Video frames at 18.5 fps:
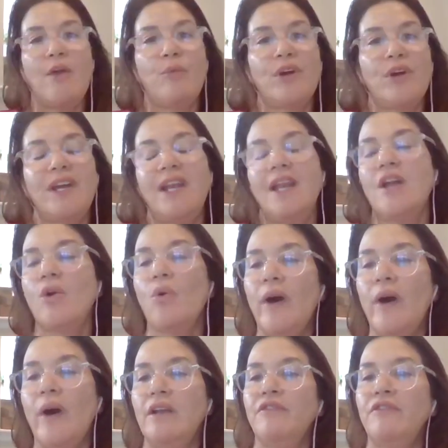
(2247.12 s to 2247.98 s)
and we're getting
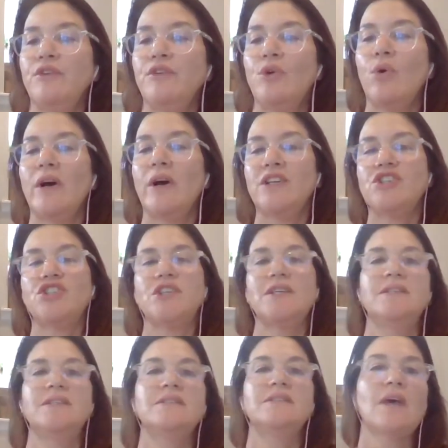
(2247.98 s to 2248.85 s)
quite a few
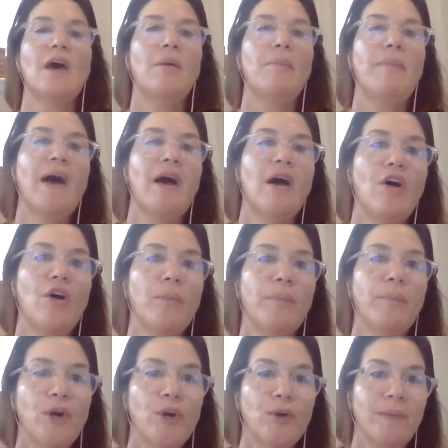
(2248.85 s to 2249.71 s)
questions about
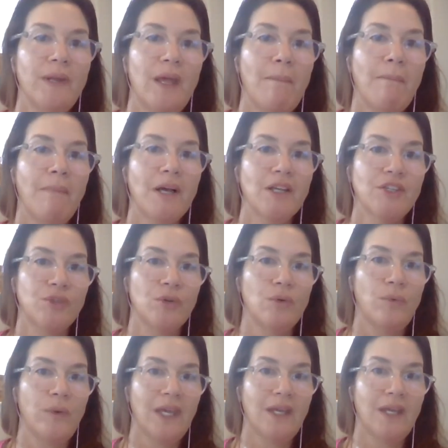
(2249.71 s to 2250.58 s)
permanent
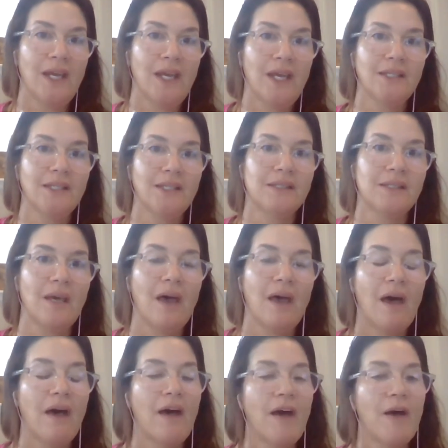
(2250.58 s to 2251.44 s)
muscle weakness.
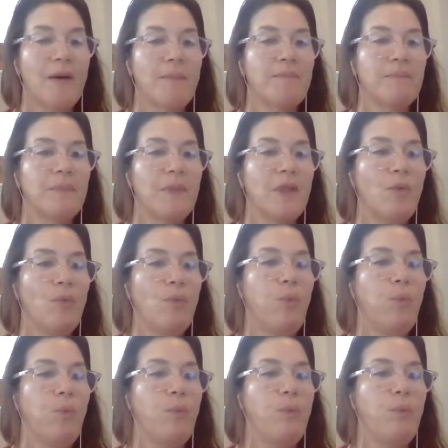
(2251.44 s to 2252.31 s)
Um,
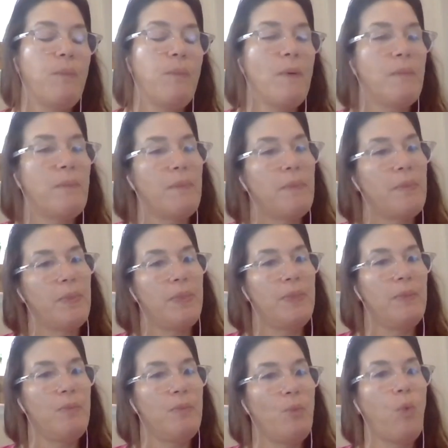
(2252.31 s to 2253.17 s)

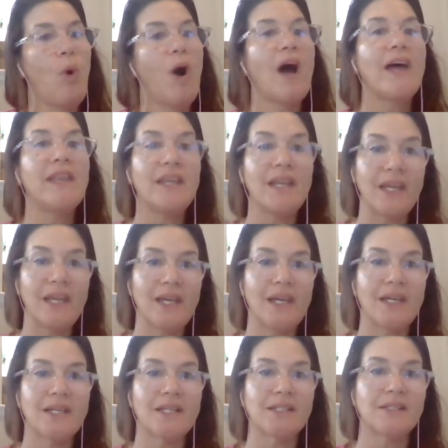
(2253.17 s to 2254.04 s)
one
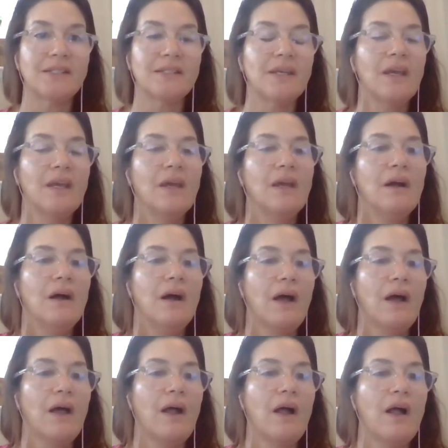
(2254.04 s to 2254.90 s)
is,
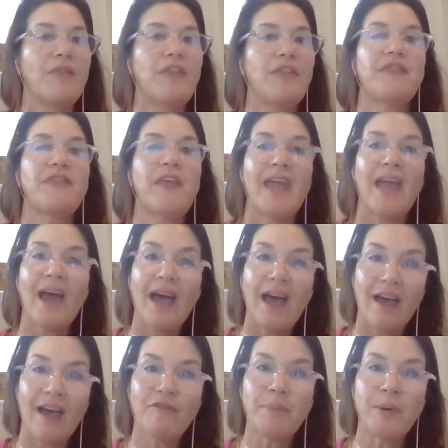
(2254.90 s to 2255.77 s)
uh, that they
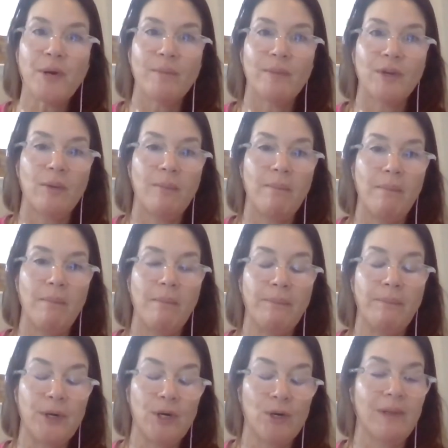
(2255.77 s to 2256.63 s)
have permanent
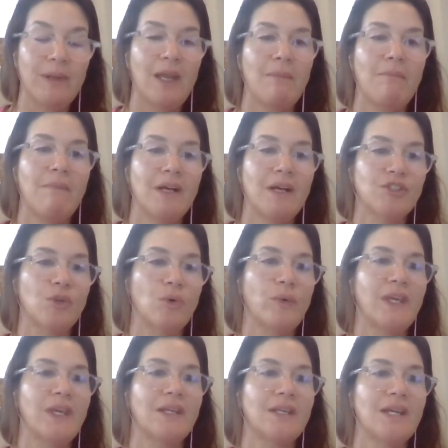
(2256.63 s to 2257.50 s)
permanent muscle
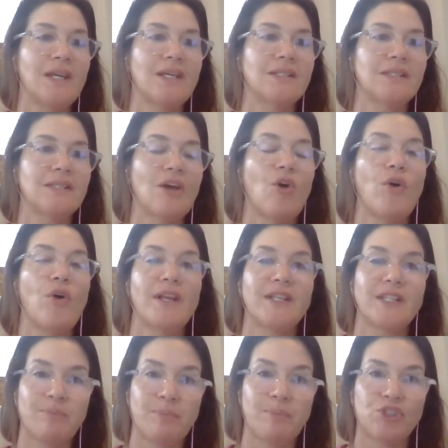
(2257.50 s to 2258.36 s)
weakness or
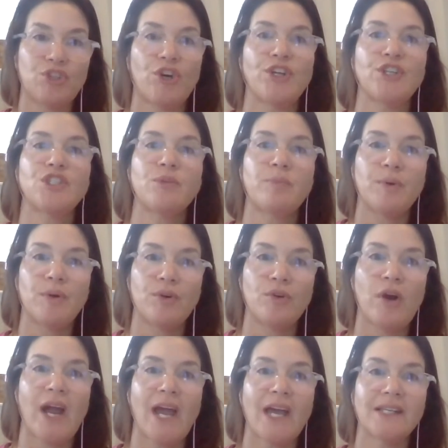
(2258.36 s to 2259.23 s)
it's starting to
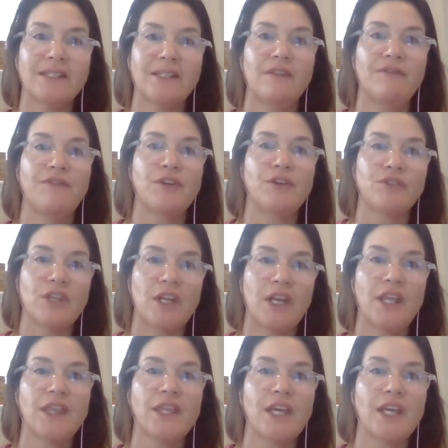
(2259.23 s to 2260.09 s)
progress and if there's
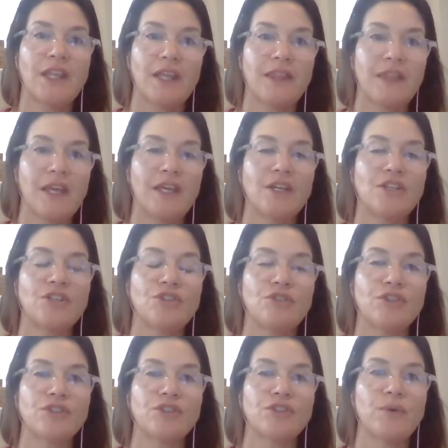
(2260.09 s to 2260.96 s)
anything that they can do
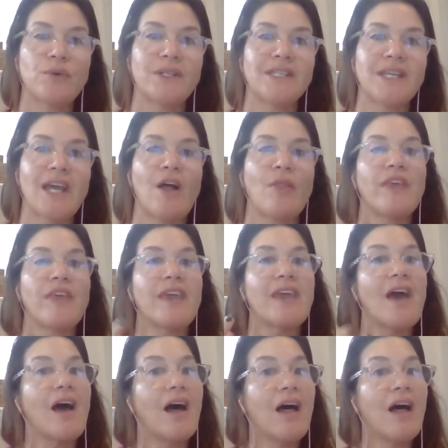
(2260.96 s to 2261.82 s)
to slow it down
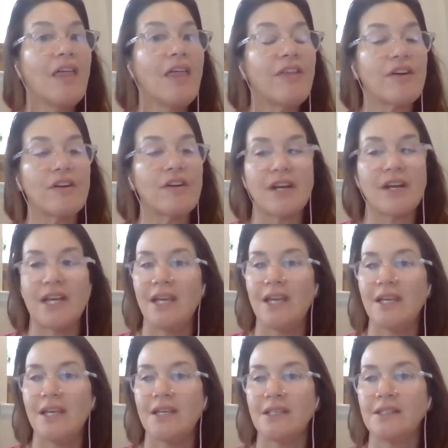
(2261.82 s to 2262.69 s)
the other
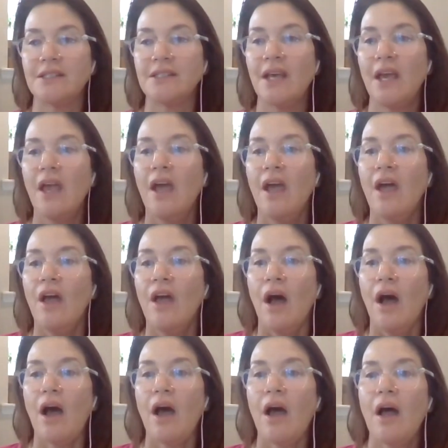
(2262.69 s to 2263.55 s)
is
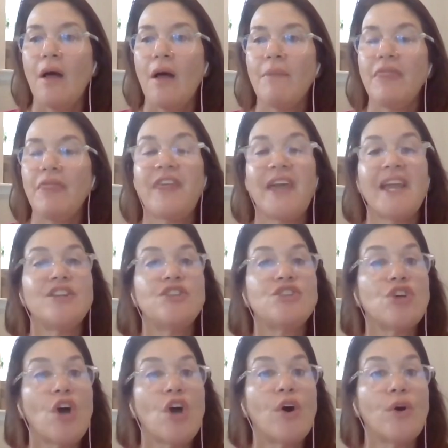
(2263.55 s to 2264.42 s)
um, they
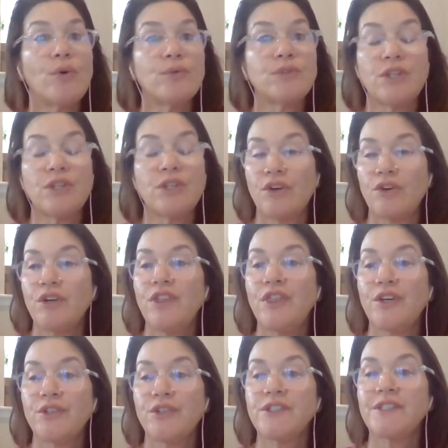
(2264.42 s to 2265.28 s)
don't they're in
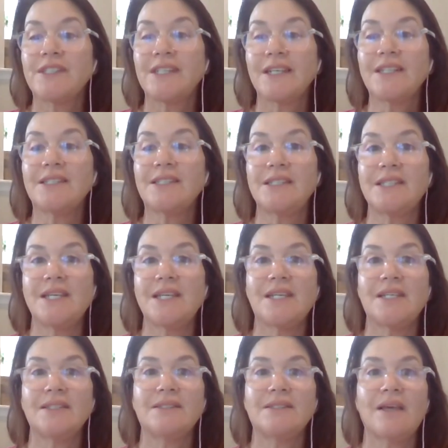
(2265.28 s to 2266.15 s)
their
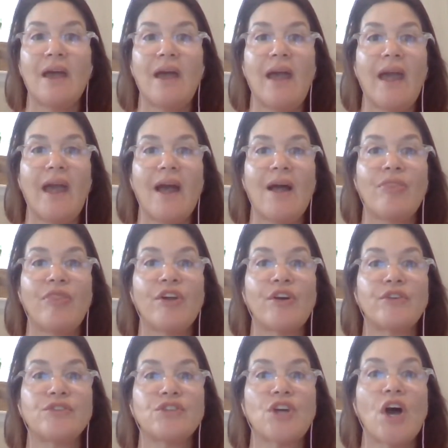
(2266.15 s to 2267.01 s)
60s and
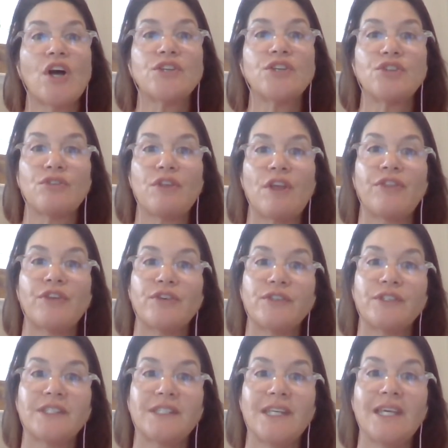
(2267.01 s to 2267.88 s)
their doctor that
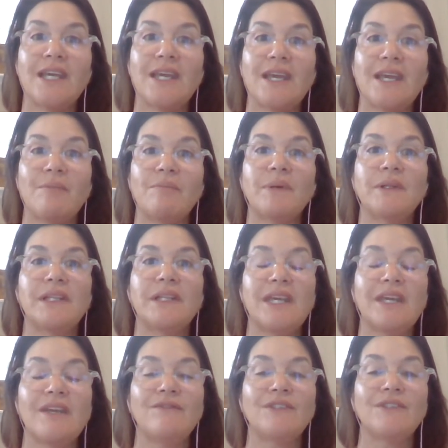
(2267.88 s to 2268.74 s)
they're seeing
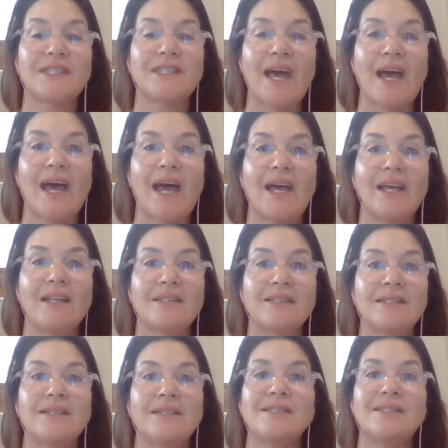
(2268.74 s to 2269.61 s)
believes that
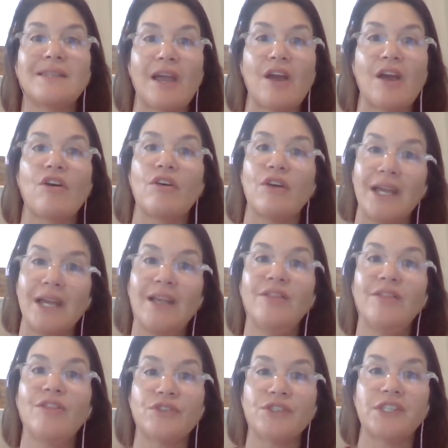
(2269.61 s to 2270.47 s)
since they're
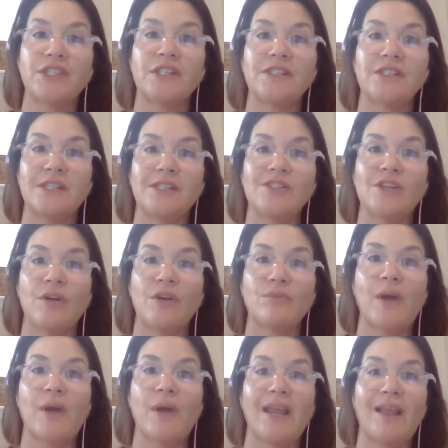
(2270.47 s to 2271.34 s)
in their 60s
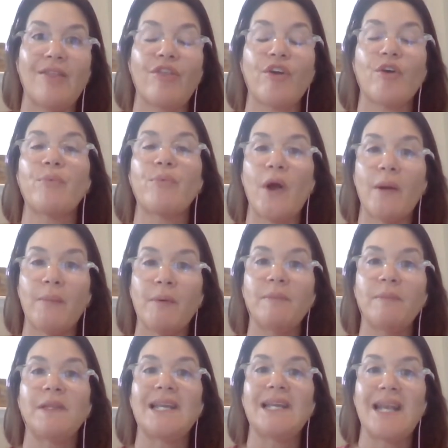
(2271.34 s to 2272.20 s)
already they're
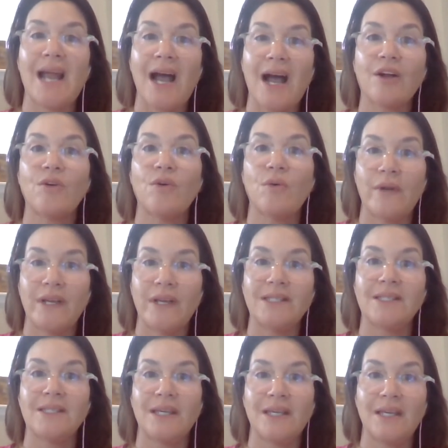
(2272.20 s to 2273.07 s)
probably not
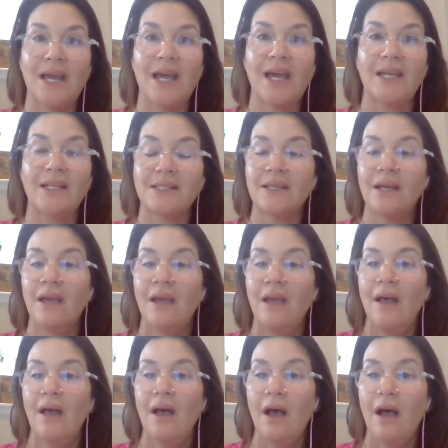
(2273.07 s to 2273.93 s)
going to get
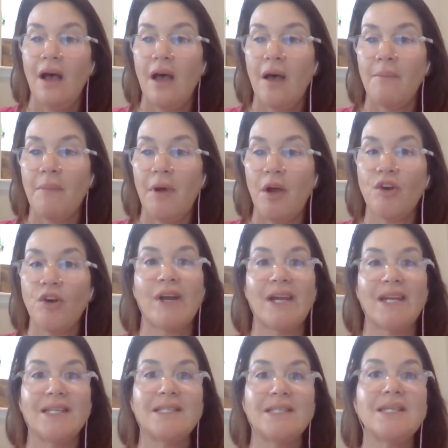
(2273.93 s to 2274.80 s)
um, a
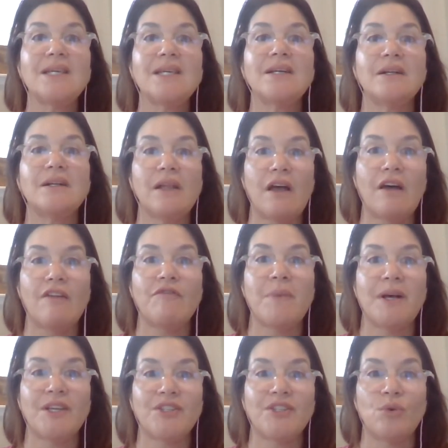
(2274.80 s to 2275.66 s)
great deal of
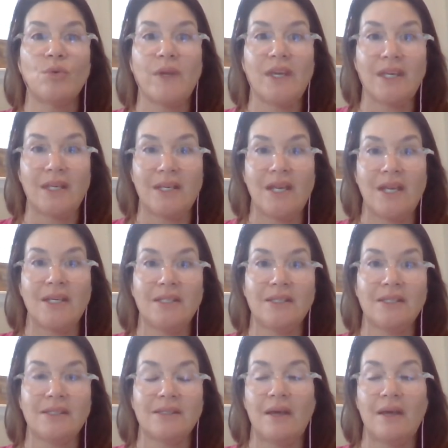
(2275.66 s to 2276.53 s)
muscle
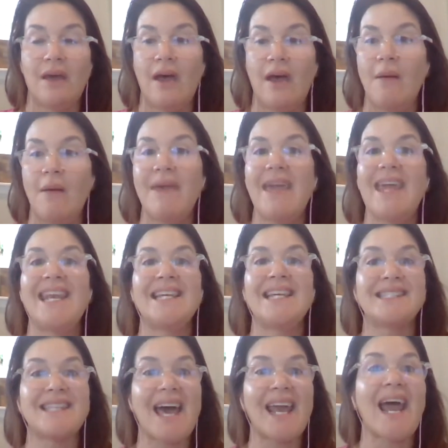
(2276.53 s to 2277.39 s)
weakness um, and
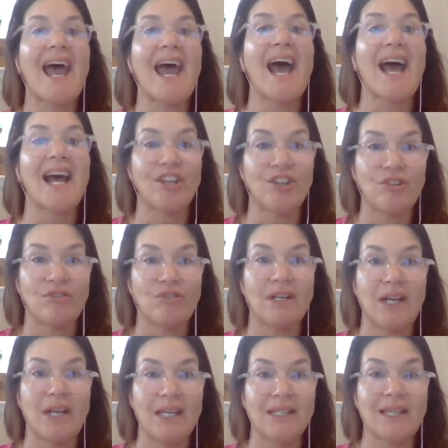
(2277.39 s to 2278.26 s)
is that
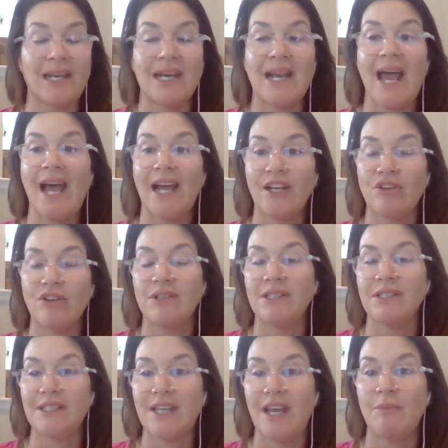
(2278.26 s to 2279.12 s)
accurate is that an
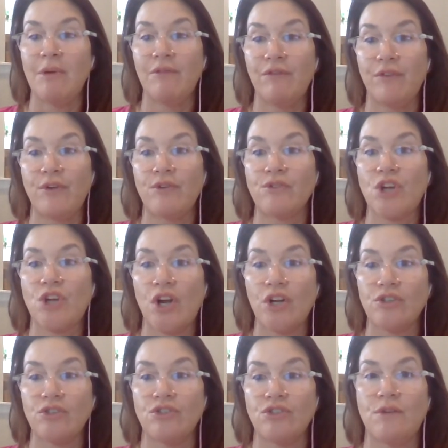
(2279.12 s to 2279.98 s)
accurate statement for their
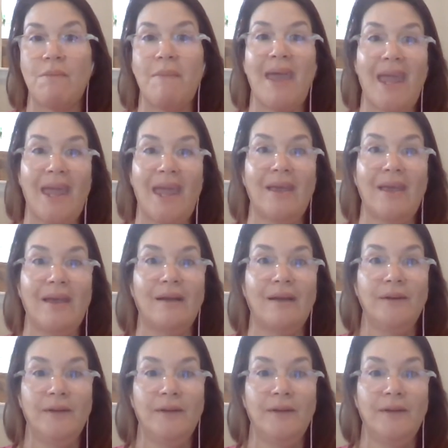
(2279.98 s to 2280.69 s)
doctor to make